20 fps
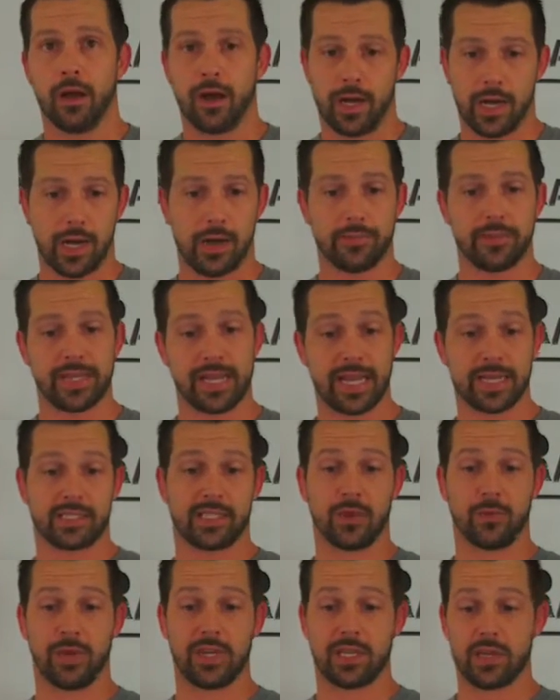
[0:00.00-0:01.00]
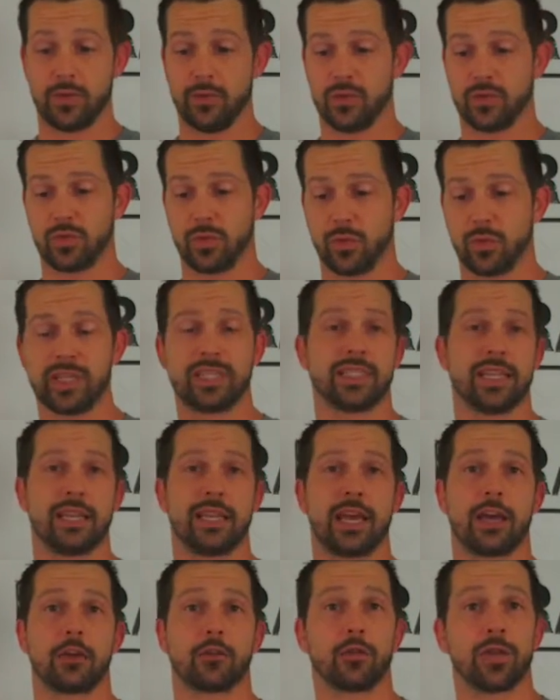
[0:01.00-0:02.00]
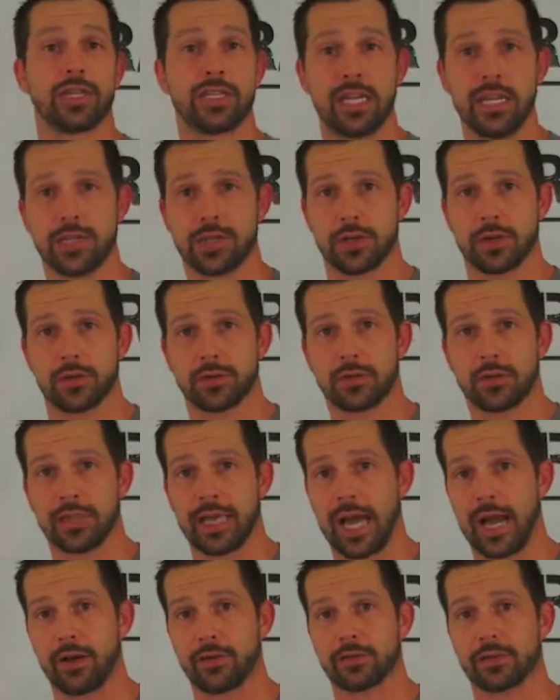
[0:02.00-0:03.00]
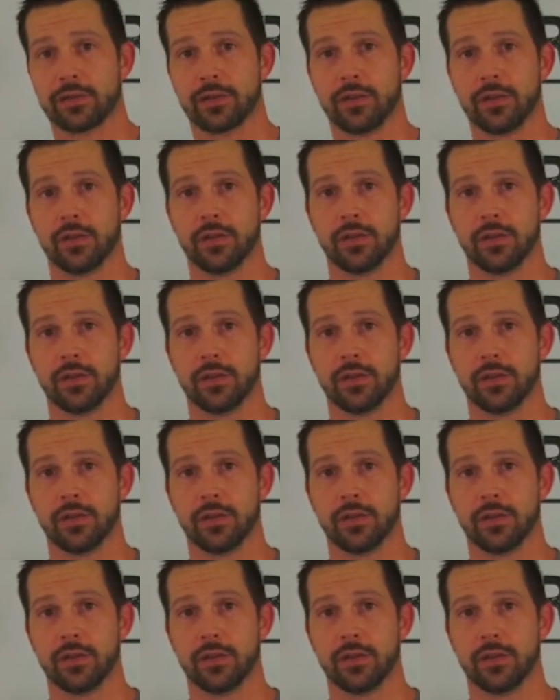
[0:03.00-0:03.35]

The next thing we do is we send out a free T-shirt to the house.